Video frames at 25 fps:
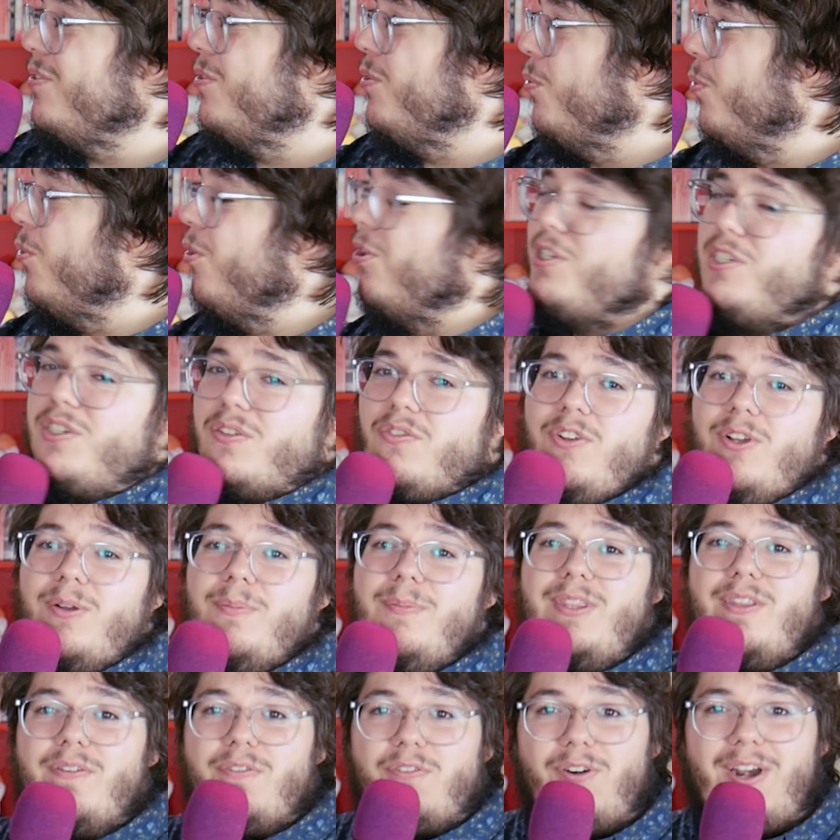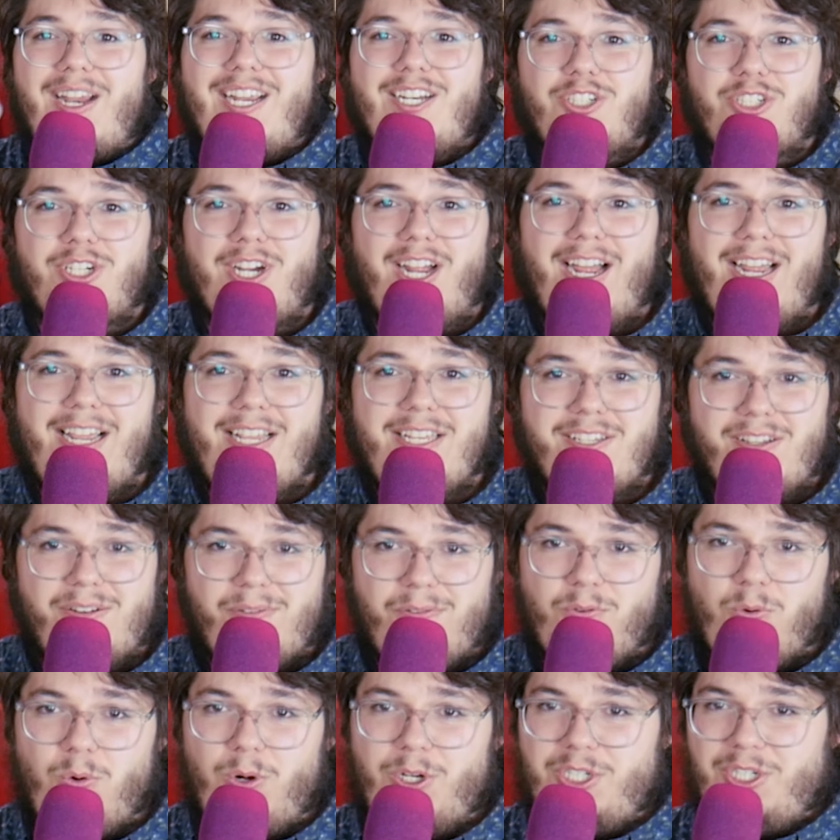the worst film in the franchise,
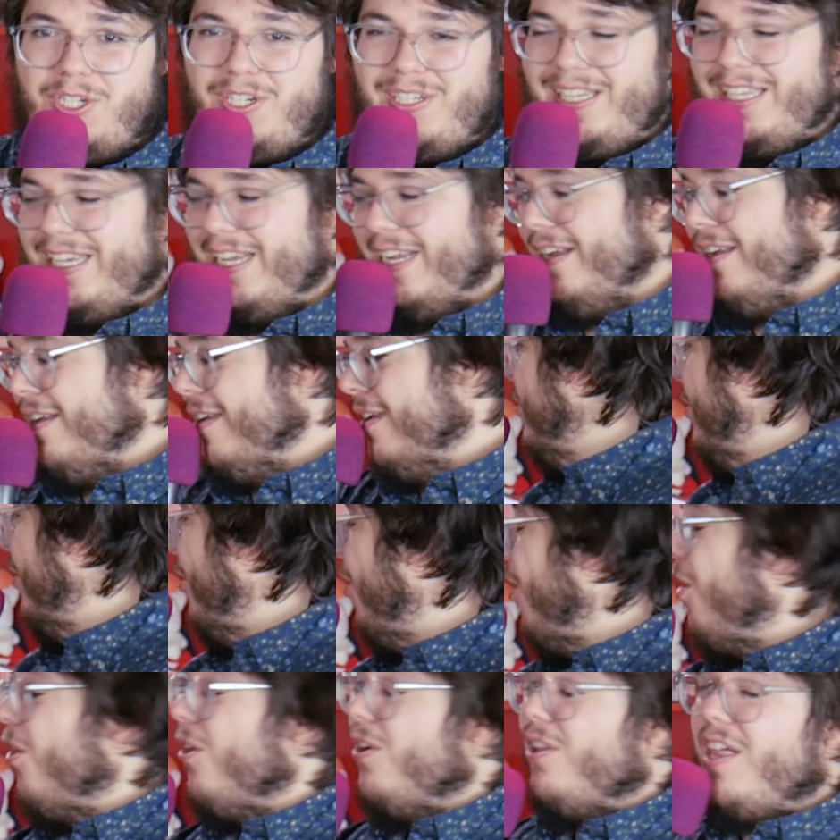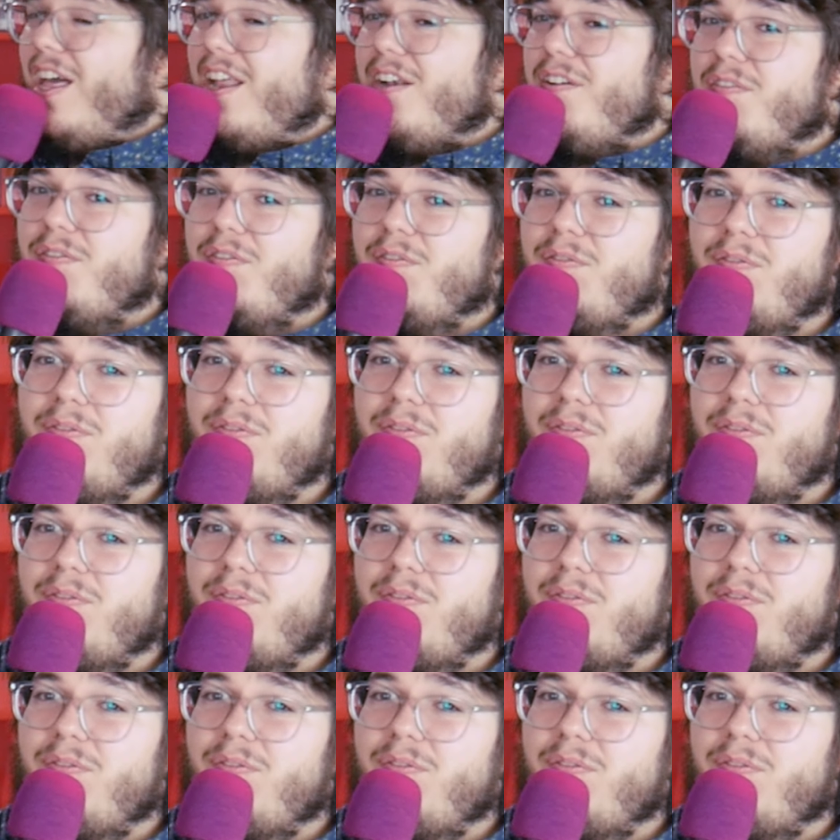unfortunately, there are a lot of